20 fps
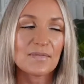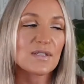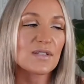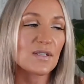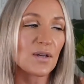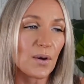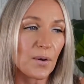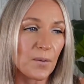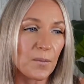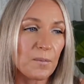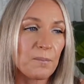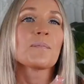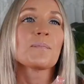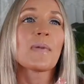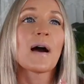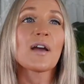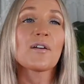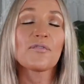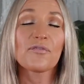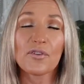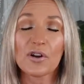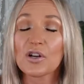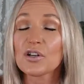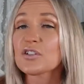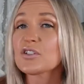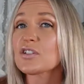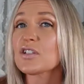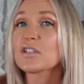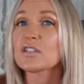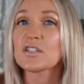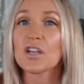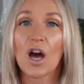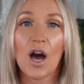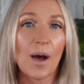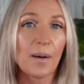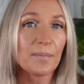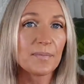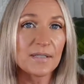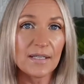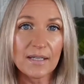So my first
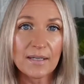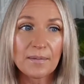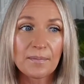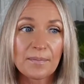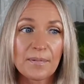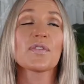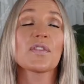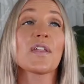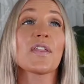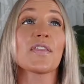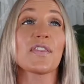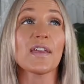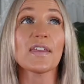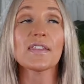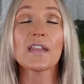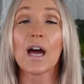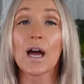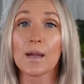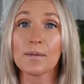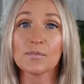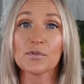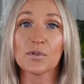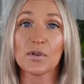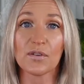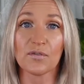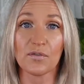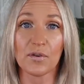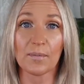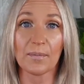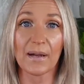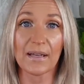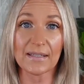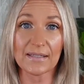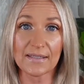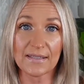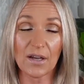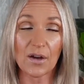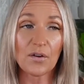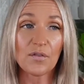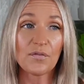top tip, the thing that I'm doing for
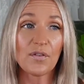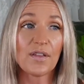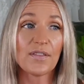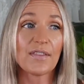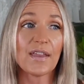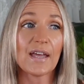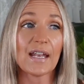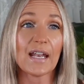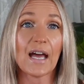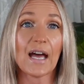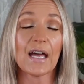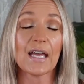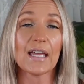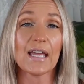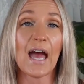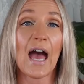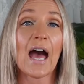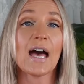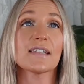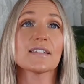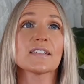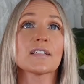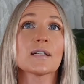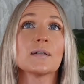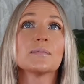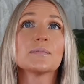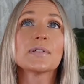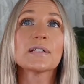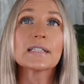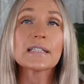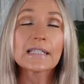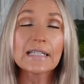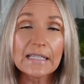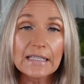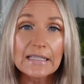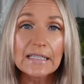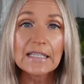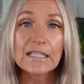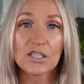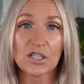myself that has
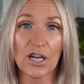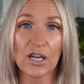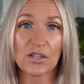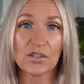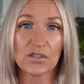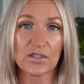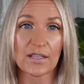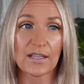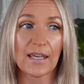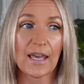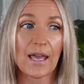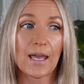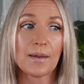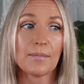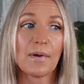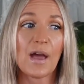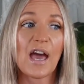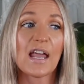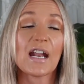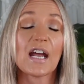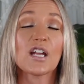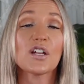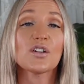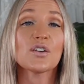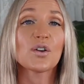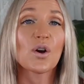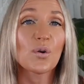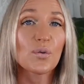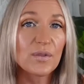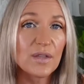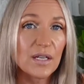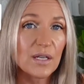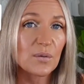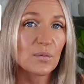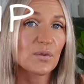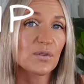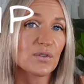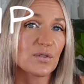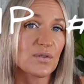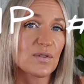completely changed the game, and I know that it
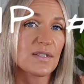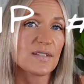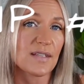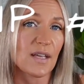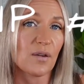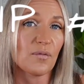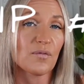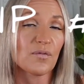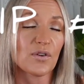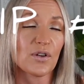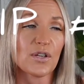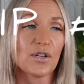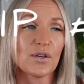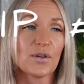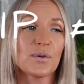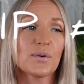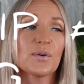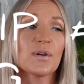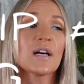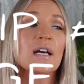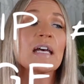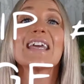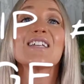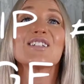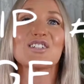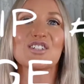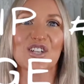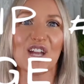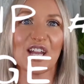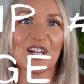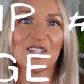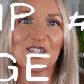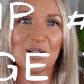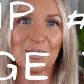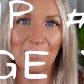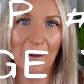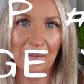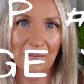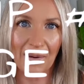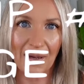will do the same for you, is changing
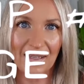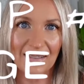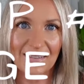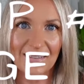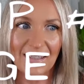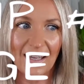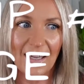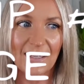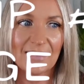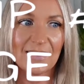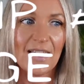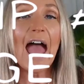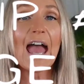my mindset.